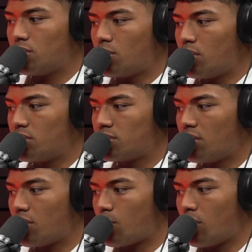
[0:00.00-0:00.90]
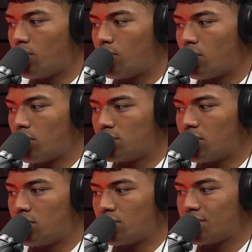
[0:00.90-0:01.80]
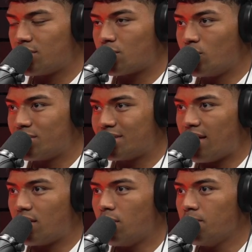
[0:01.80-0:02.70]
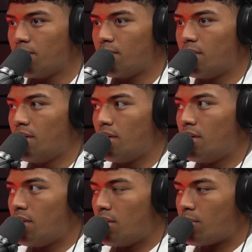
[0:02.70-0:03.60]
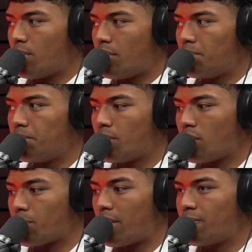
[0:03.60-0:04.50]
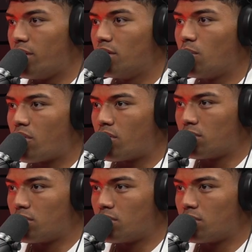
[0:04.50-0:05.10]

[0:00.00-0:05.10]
So I was under 12s. It's called State Cup. So I was playing for Illawarra.